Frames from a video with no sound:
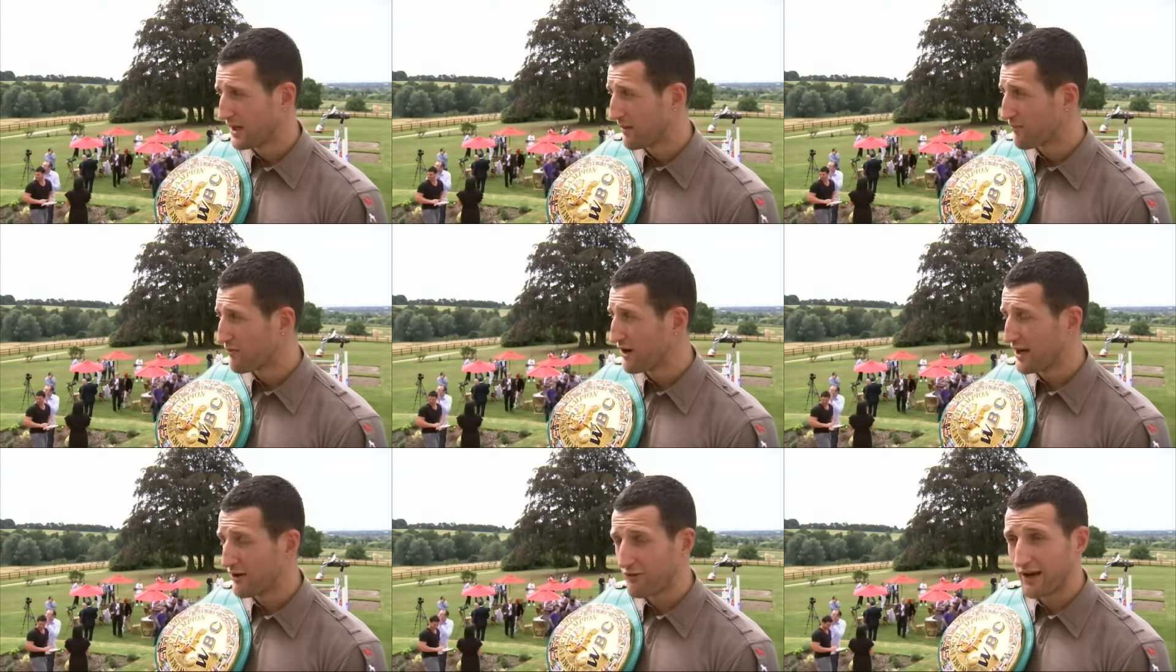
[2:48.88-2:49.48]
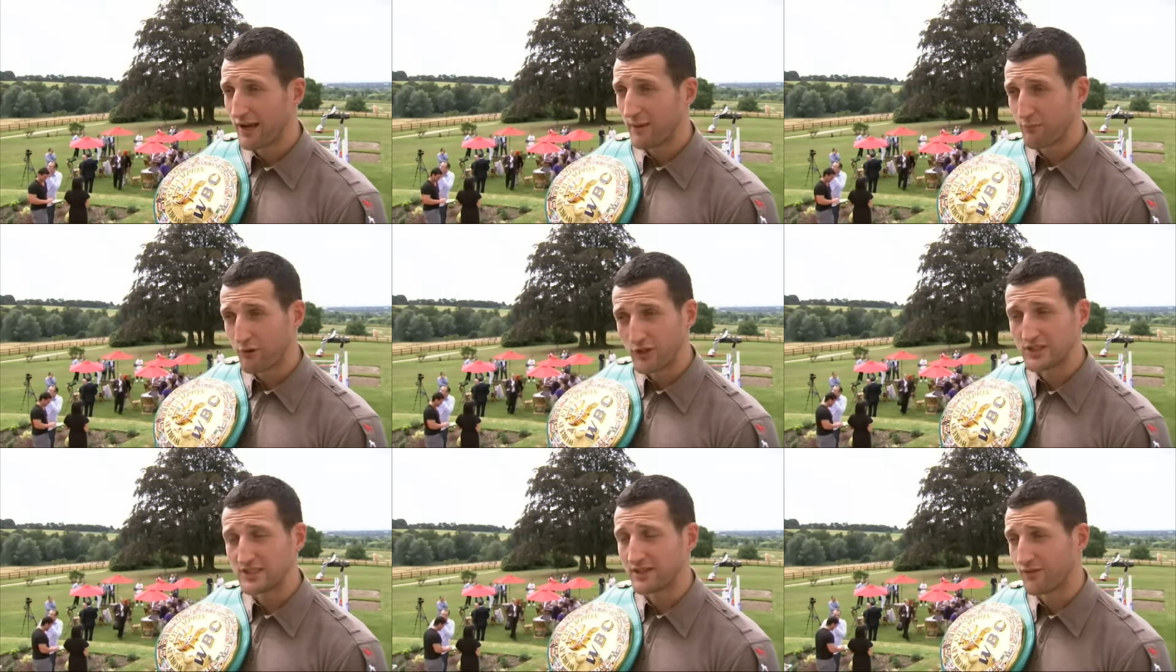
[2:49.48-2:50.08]
I'm really, really
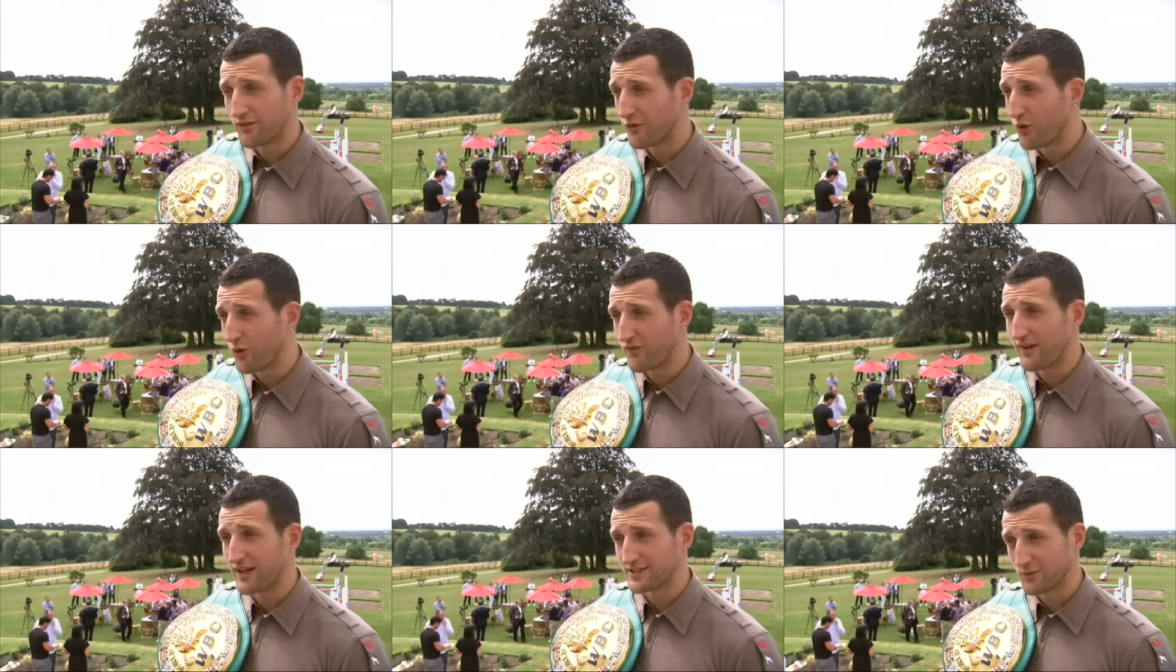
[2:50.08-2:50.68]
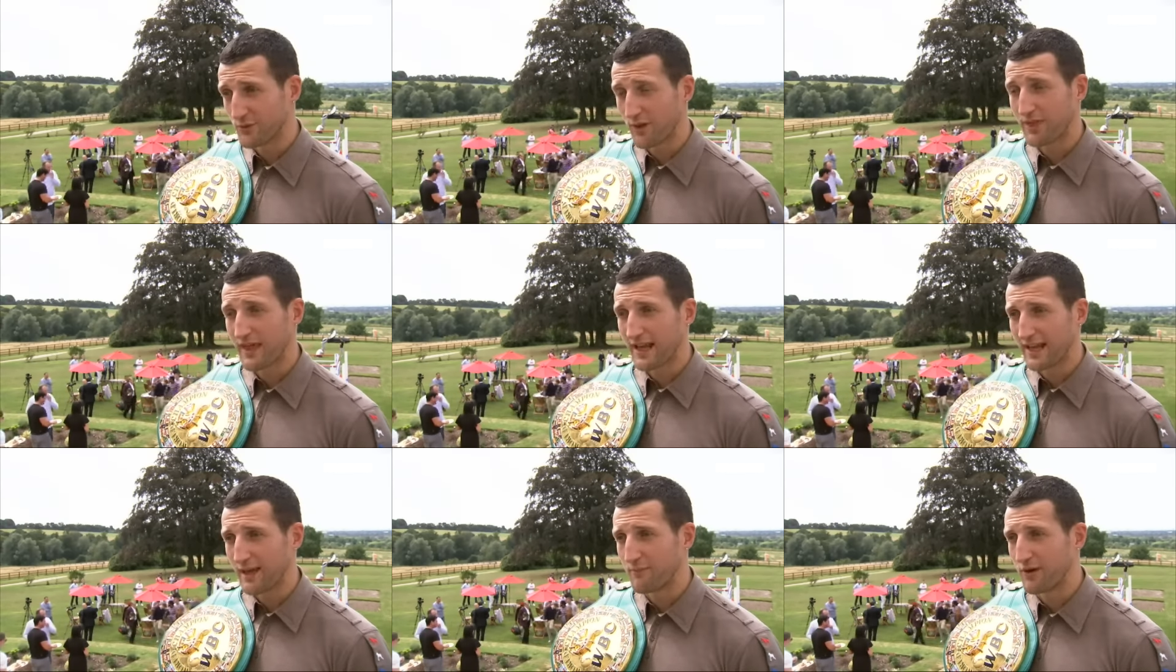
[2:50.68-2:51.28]
appreciative of all the fans. I want to
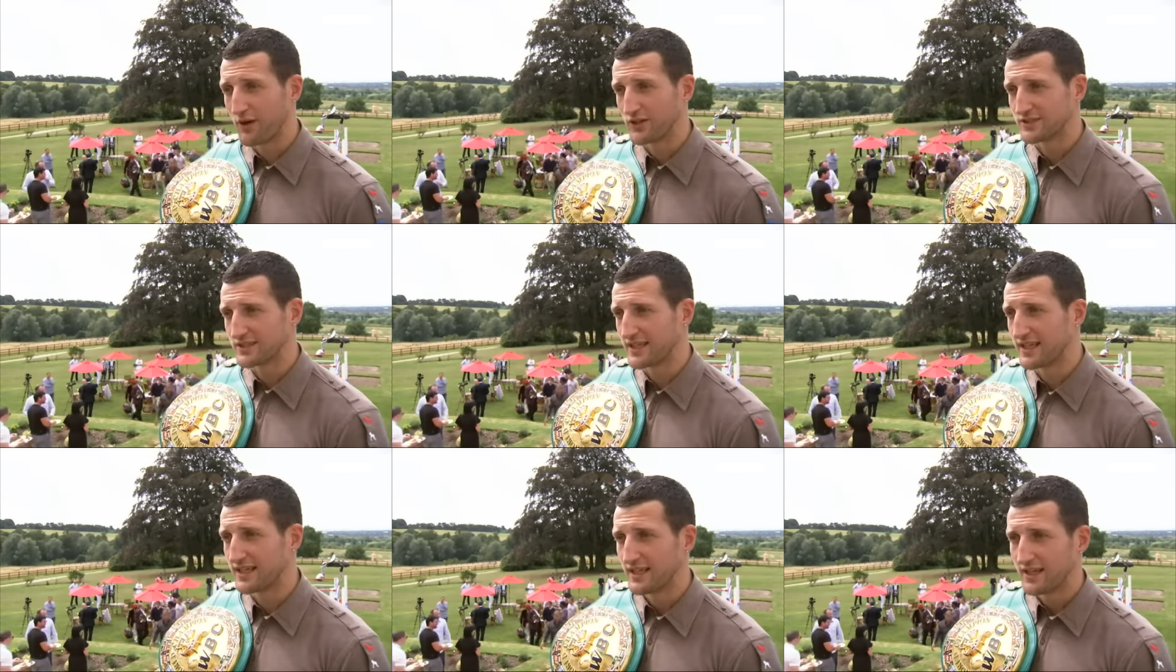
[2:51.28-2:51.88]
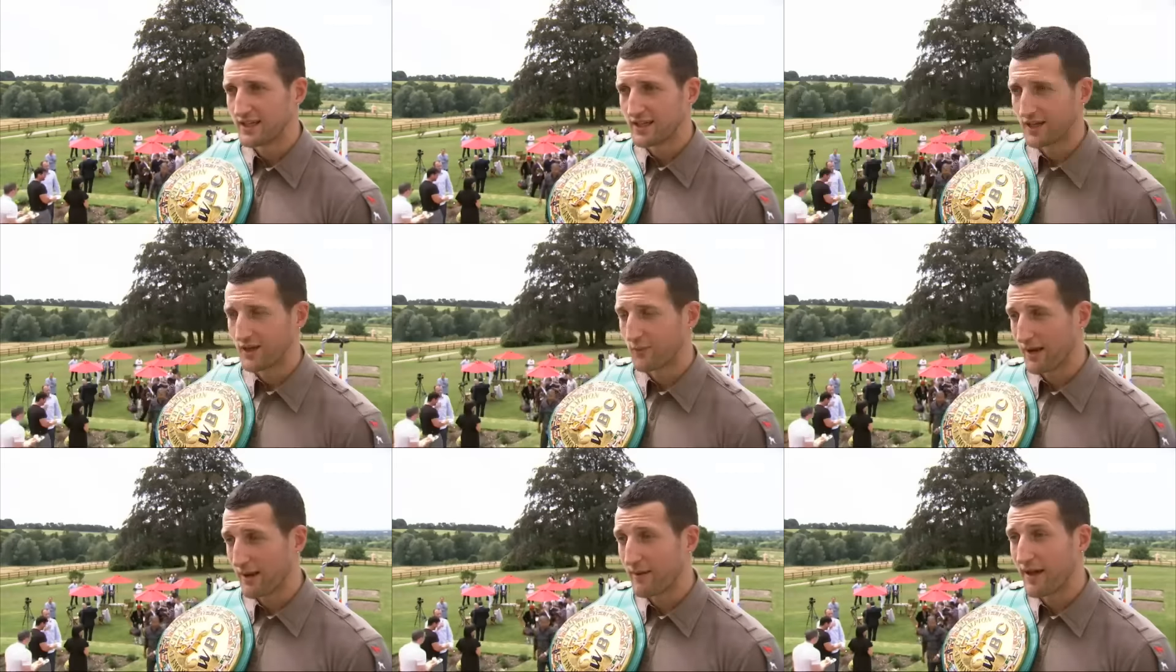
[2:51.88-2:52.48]
thank them personally, you know,
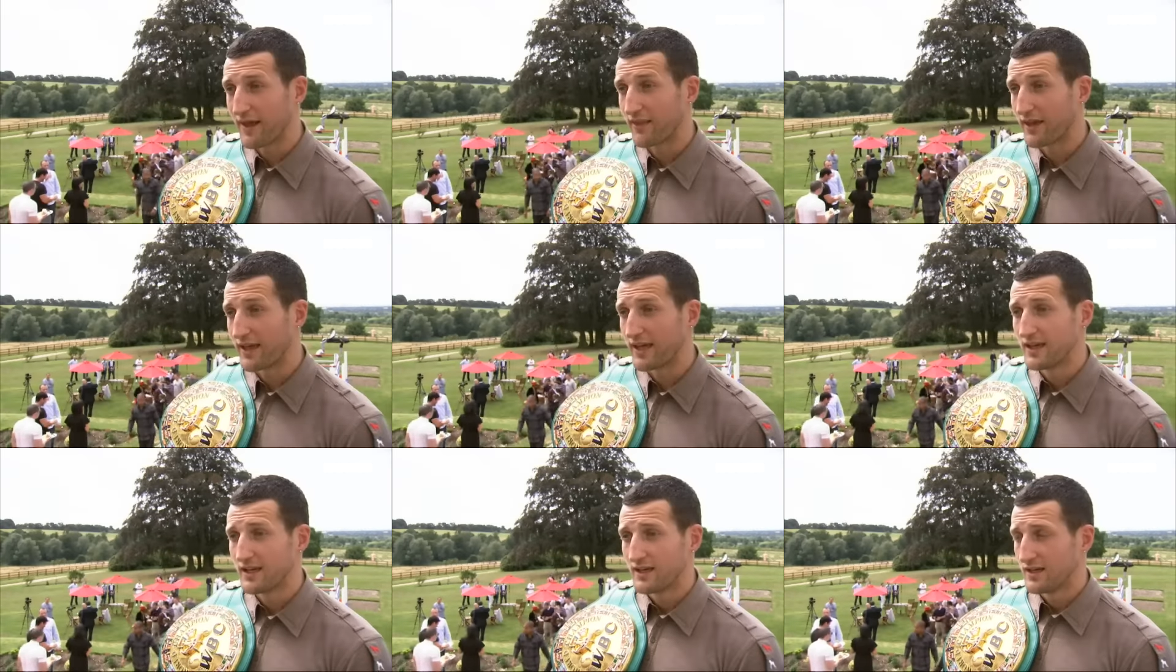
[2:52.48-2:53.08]
when I'm out there.